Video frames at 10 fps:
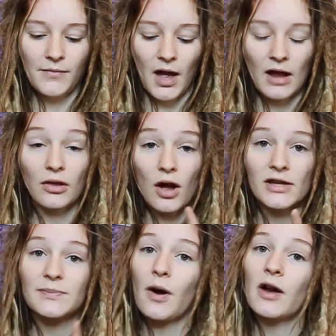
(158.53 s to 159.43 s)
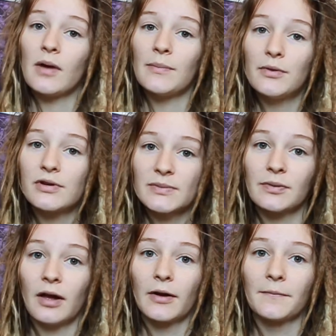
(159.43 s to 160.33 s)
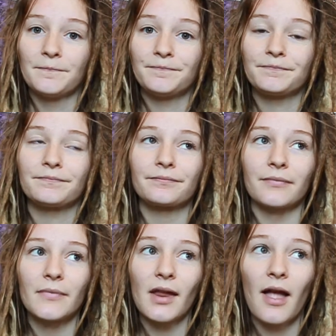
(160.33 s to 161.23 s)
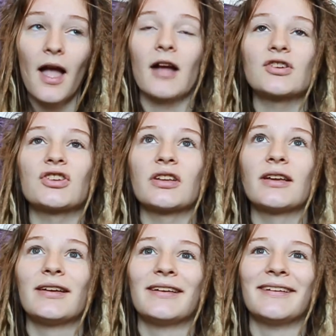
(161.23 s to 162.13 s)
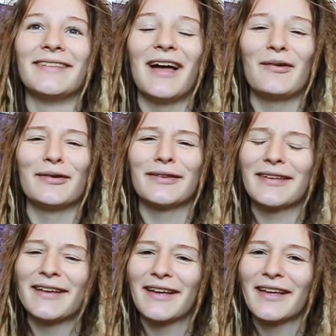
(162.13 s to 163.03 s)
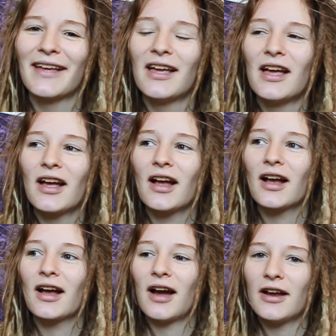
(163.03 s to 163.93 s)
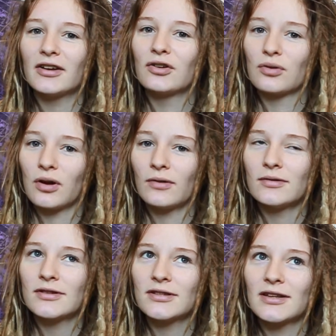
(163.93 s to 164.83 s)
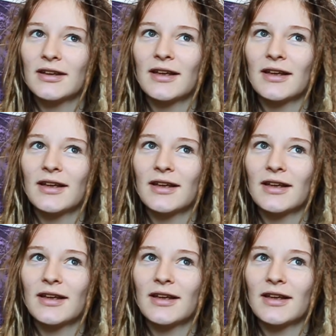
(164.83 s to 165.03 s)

I lost part of my mucus plug, actually. And that was like kind of gross.